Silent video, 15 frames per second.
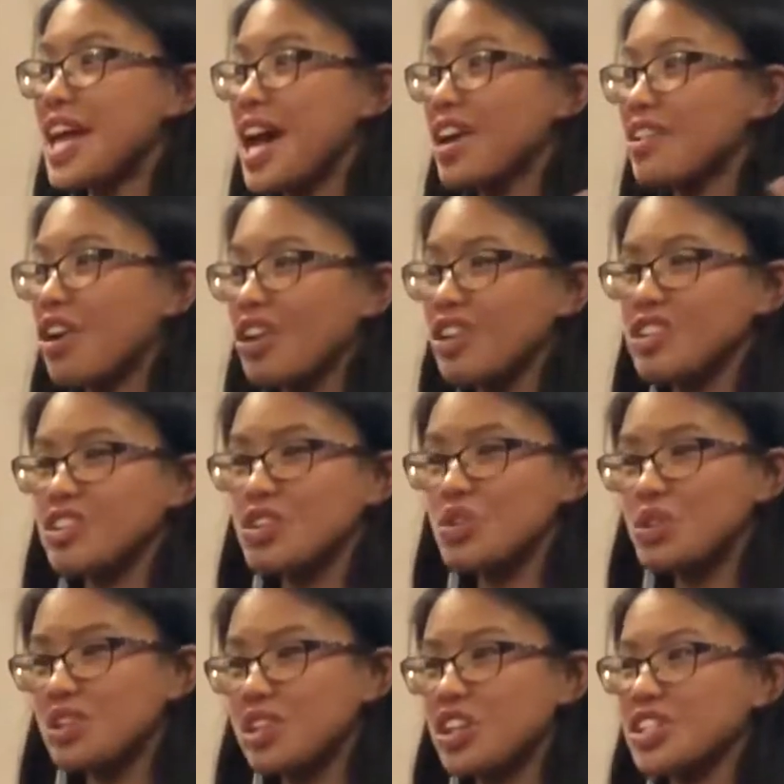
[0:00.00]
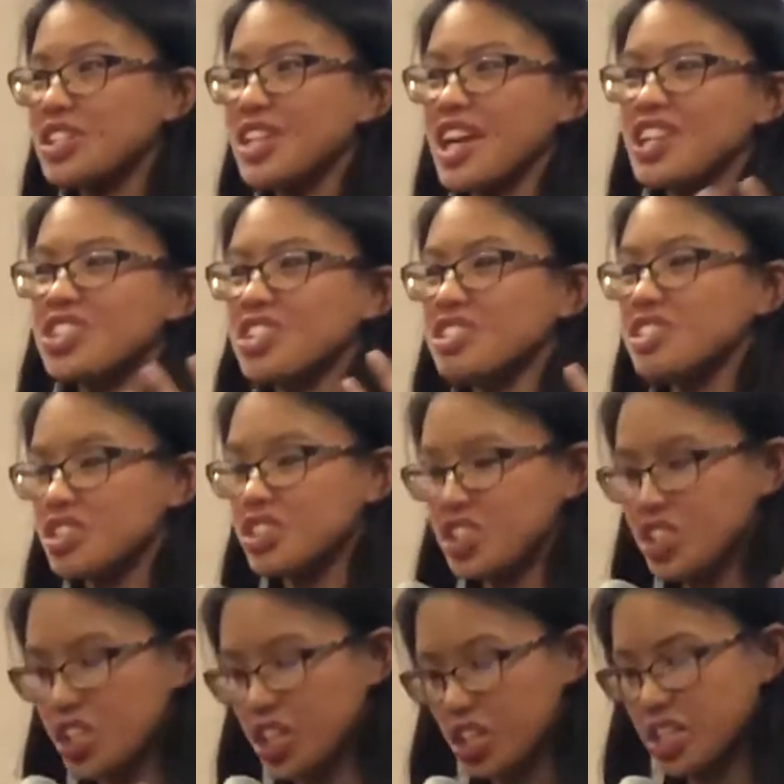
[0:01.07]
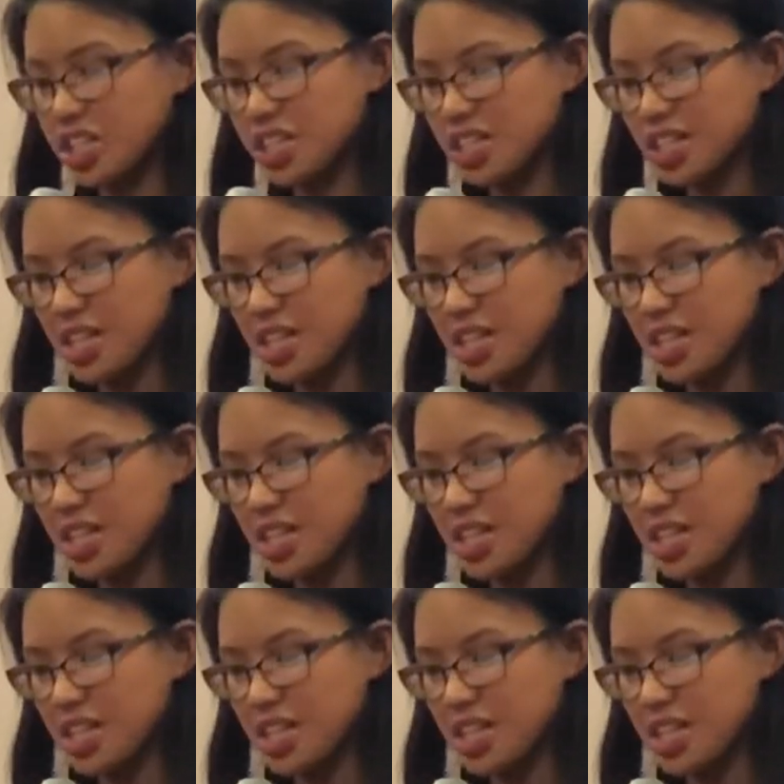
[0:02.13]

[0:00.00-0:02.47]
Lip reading: and all the youth leaders and just the church.